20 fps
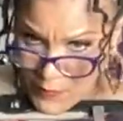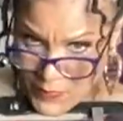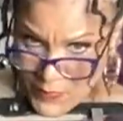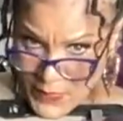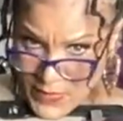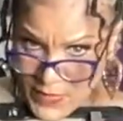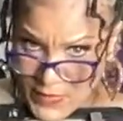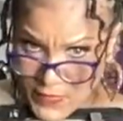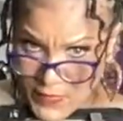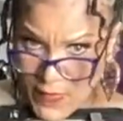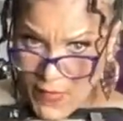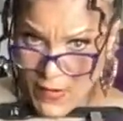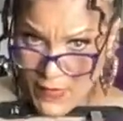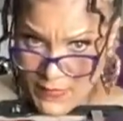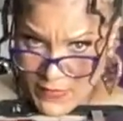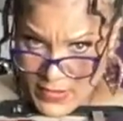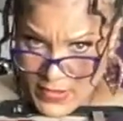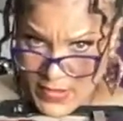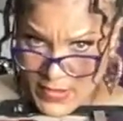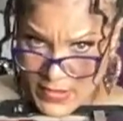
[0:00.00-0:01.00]
These are
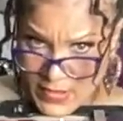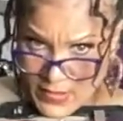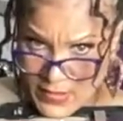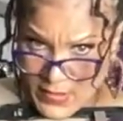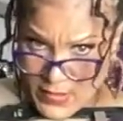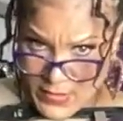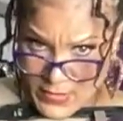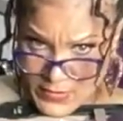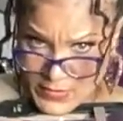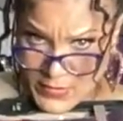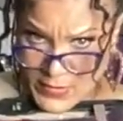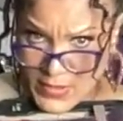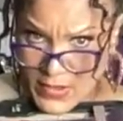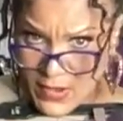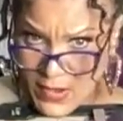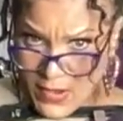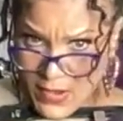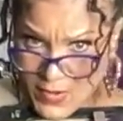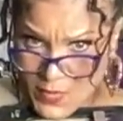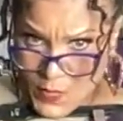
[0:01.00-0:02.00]
knit, so they
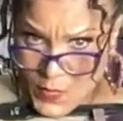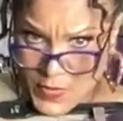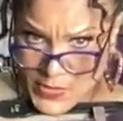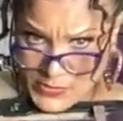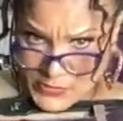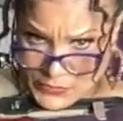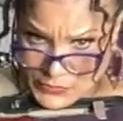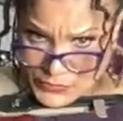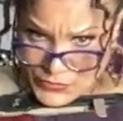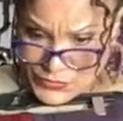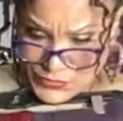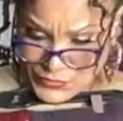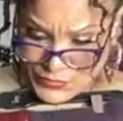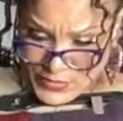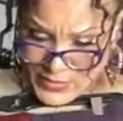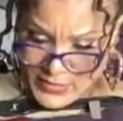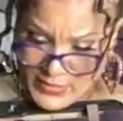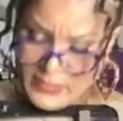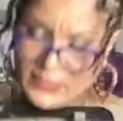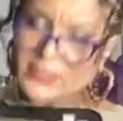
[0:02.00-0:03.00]
are going to
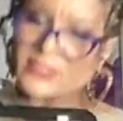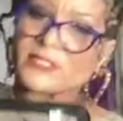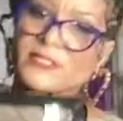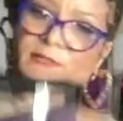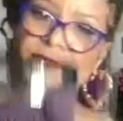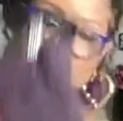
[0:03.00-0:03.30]
stretch.